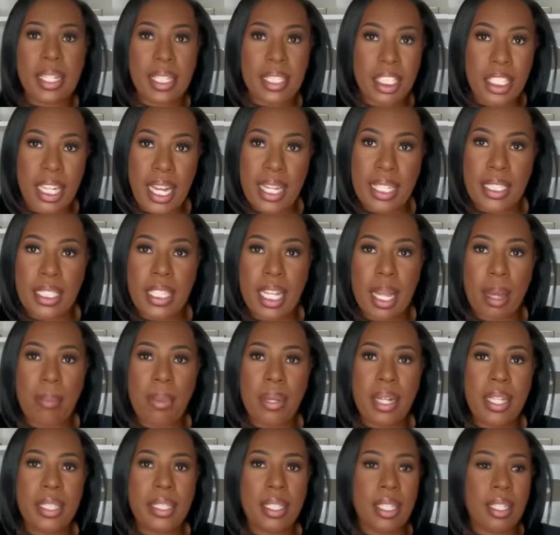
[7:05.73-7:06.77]
to change that,
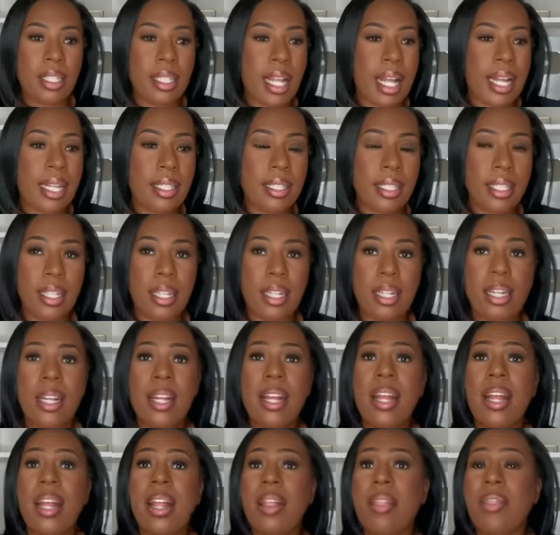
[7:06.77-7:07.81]
because they're like, look,
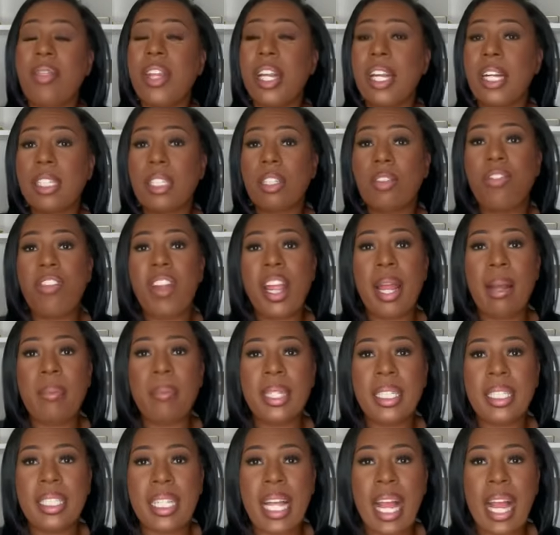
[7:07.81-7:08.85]
there's
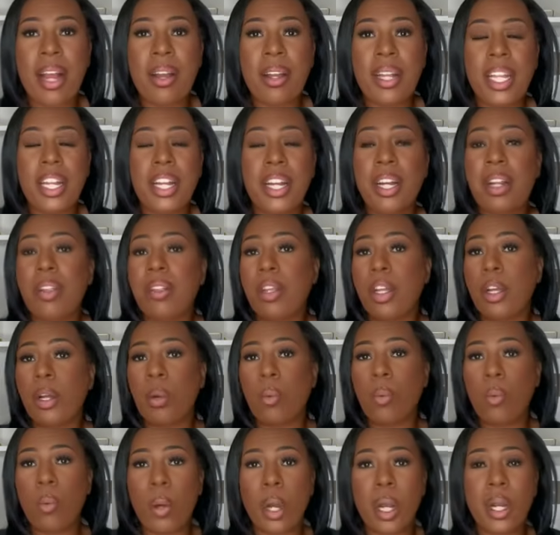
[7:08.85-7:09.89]
families out here,
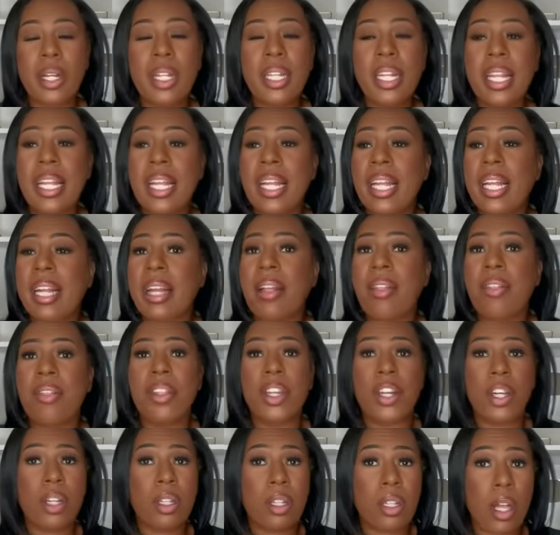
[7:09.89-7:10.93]
they're working,
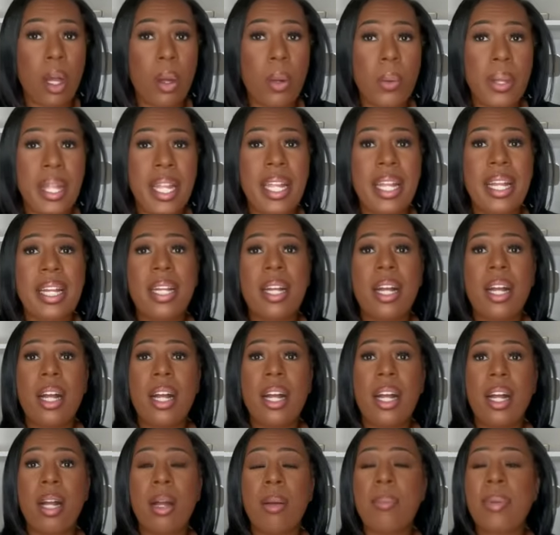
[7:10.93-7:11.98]
they're low
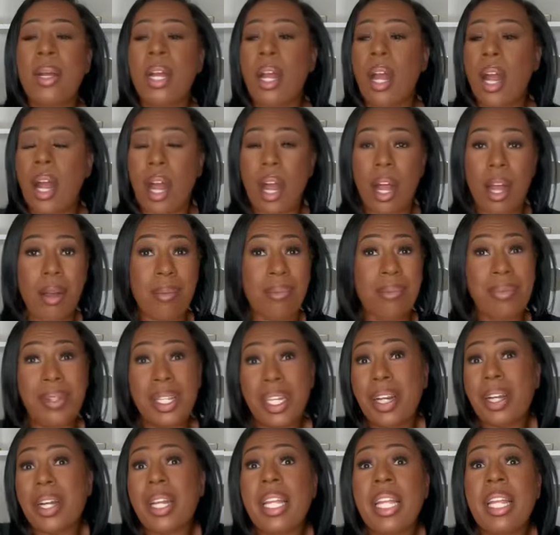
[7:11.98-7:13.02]
income, um,
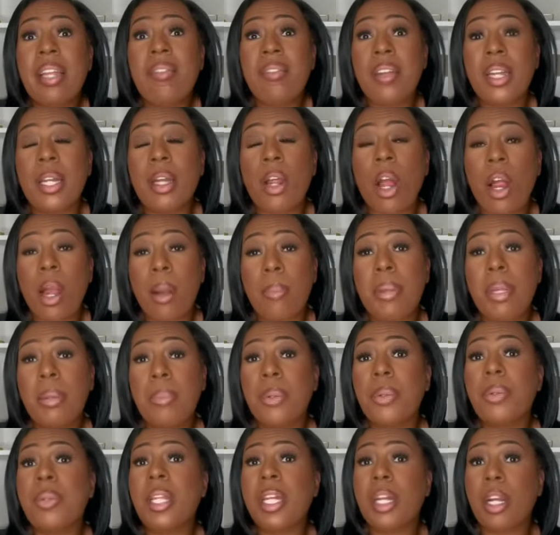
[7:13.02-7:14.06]
there even are
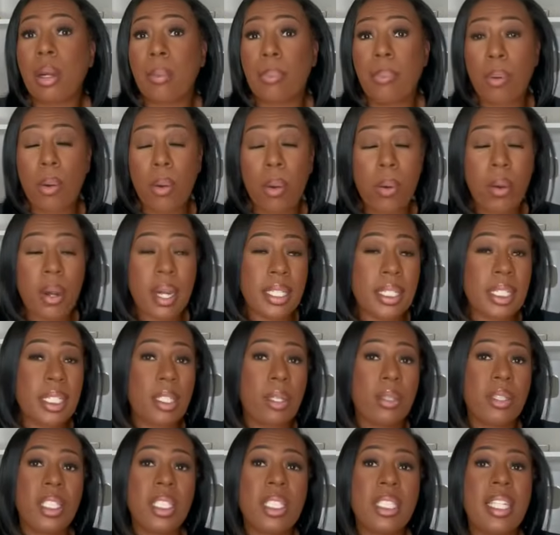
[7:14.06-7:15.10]
people that are poor. And
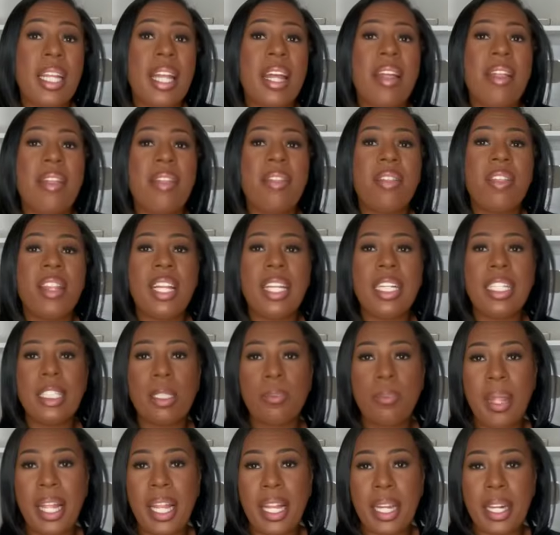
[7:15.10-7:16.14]
so she said these
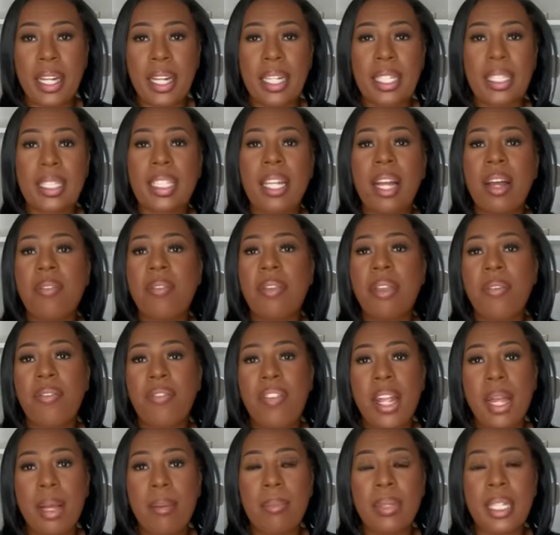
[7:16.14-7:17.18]
parents of the
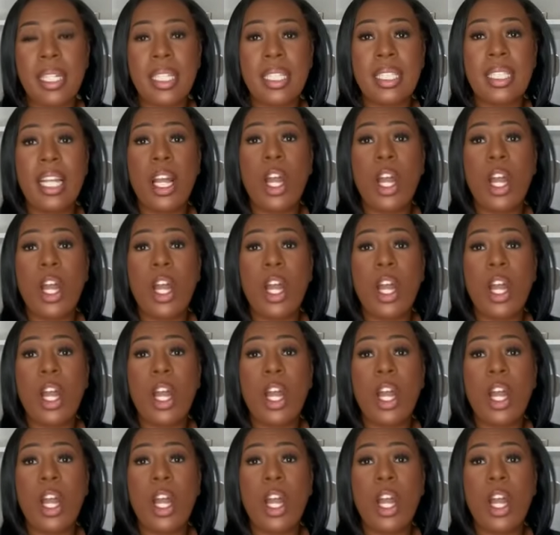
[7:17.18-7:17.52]
families